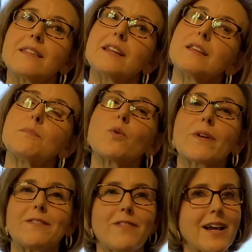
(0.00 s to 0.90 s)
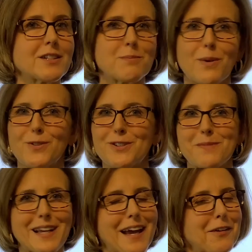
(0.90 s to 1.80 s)
then the more advanced modes of
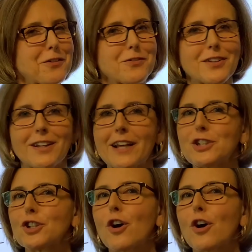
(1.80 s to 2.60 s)
mechanical ventilation